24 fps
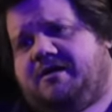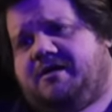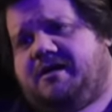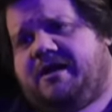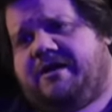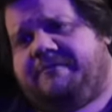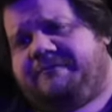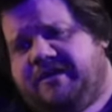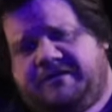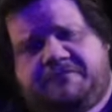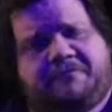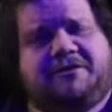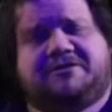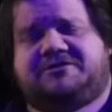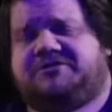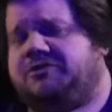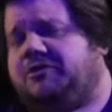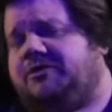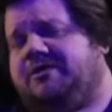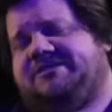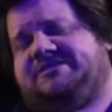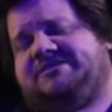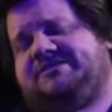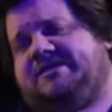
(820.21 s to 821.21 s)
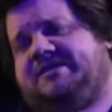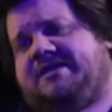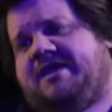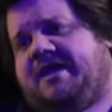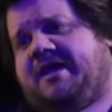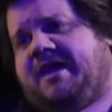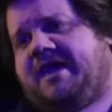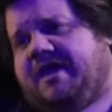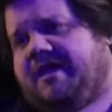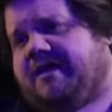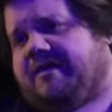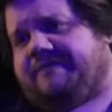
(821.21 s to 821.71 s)
I mean, what choice did I
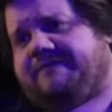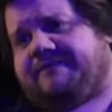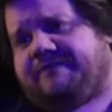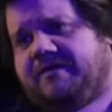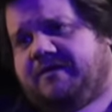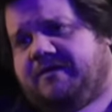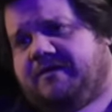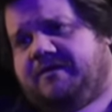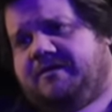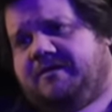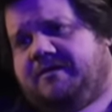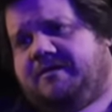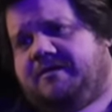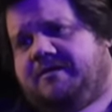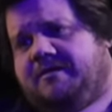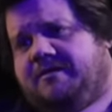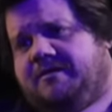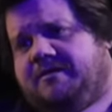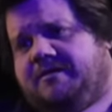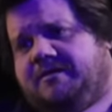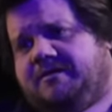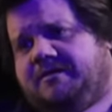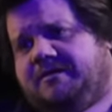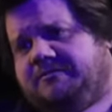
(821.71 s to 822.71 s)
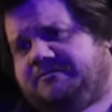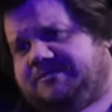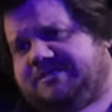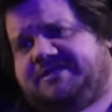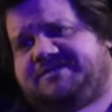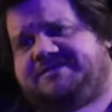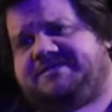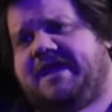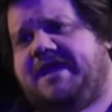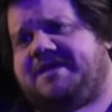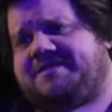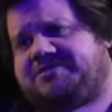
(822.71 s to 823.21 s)
have? It was a
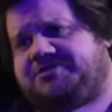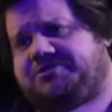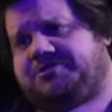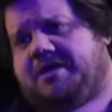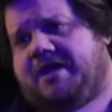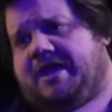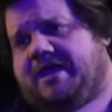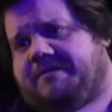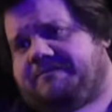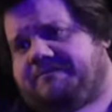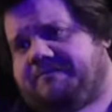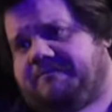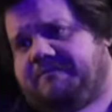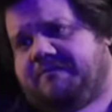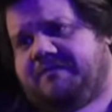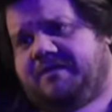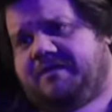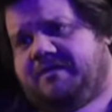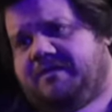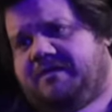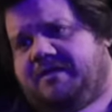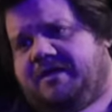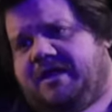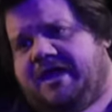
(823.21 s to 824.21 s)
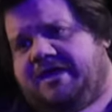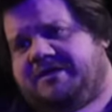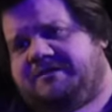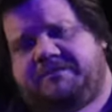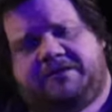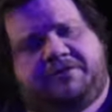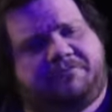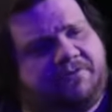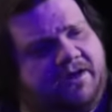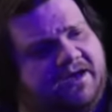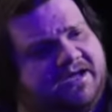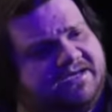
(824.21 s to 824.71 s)
death trap. Had to
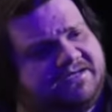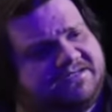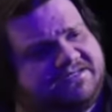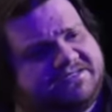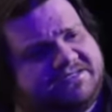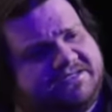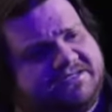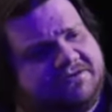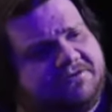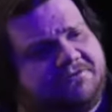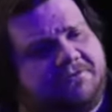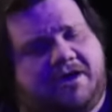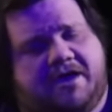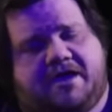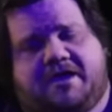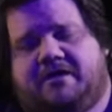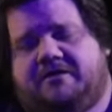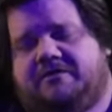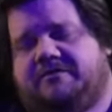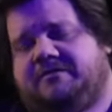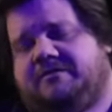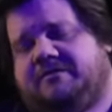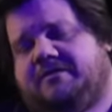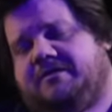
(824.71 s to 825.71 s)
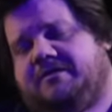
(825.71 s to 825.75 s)
be razed to the ground.